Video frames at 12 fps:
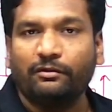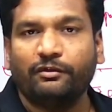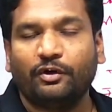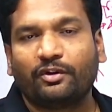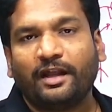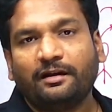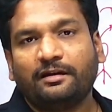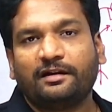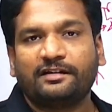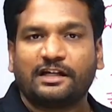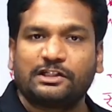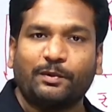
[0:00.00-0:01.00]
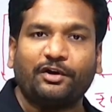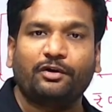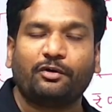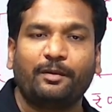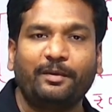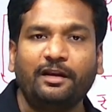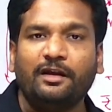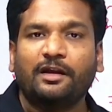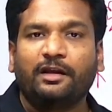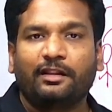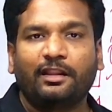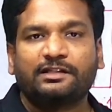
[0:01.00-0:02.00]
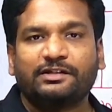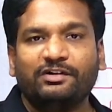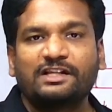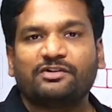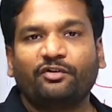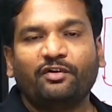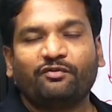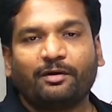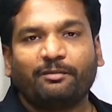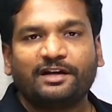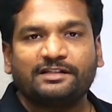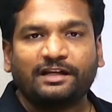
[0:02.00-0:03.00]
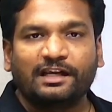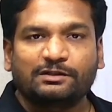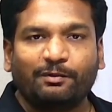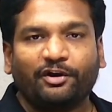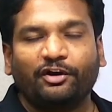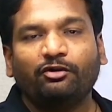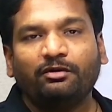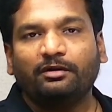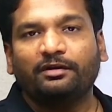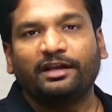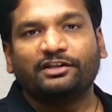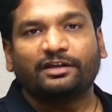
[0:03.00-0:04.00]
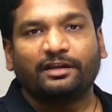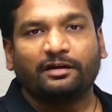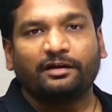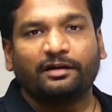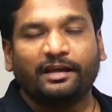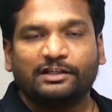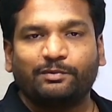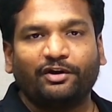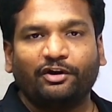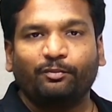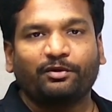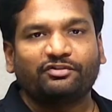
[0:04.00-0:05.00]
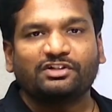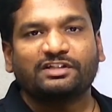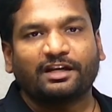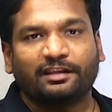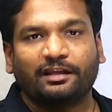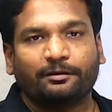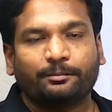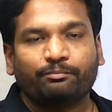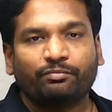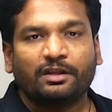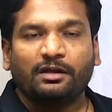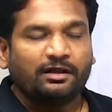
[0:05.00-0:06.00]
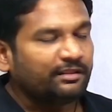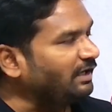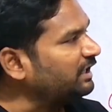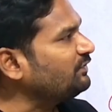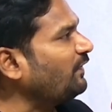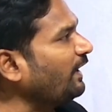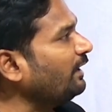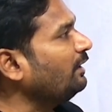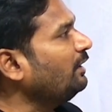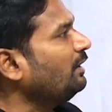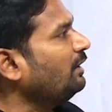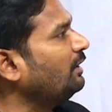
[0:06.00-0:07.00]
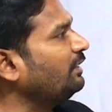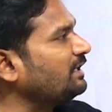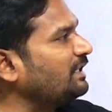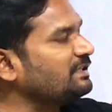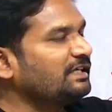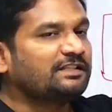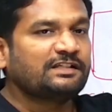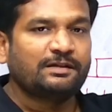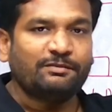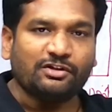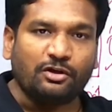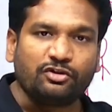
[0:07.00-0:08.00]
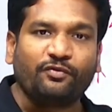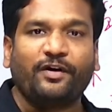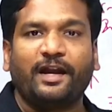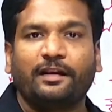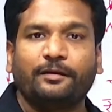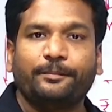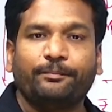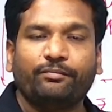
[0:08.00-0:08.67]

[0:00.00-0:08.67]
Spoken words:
We know that it is exploitative. I mean, the 1717 Farman is an exploitative provisions are there. That is fine. The Dastak system is also fine.